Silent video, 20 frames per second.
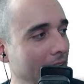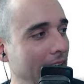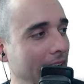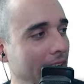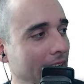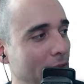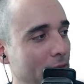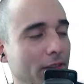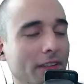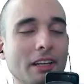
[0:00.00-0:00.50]

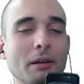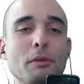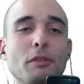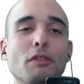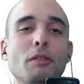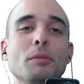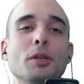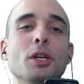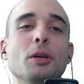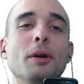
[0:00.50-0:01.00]
if it's coming
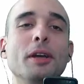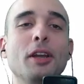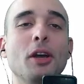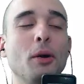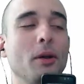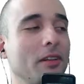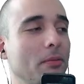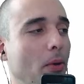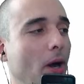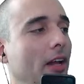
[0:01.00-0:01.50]
from you, I know
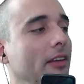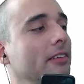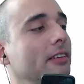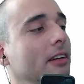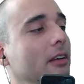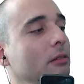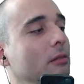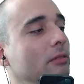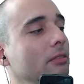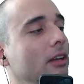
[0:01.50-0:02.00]
it's
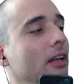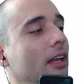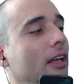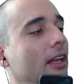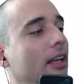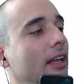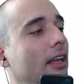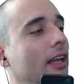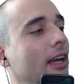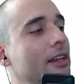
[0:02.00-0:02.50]
positive
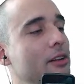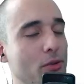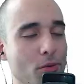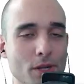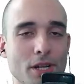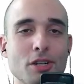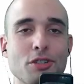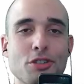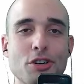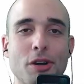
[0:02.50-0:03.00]
and
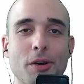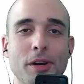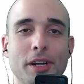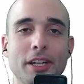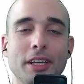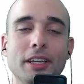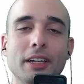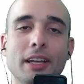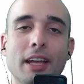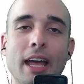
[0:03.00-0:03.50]

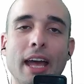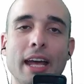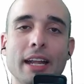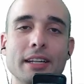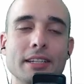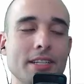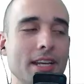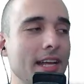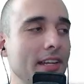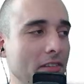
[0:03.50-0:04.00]
reassuring
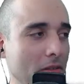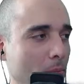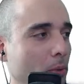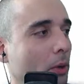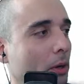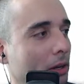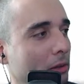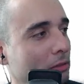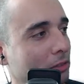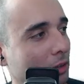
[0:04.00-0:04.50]
and
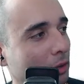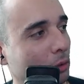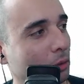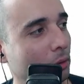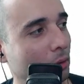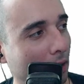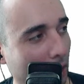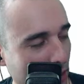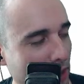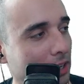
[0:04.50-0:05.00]
supportive. So
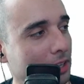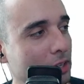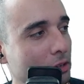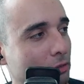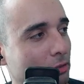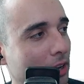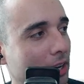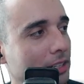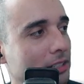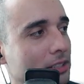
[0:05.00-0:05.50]
thank you,
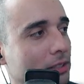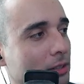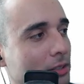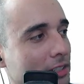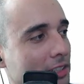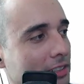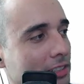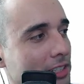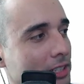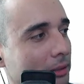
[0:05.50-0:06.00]
friend. Good
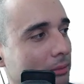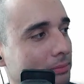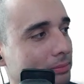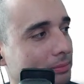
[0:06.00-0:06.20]
to see you.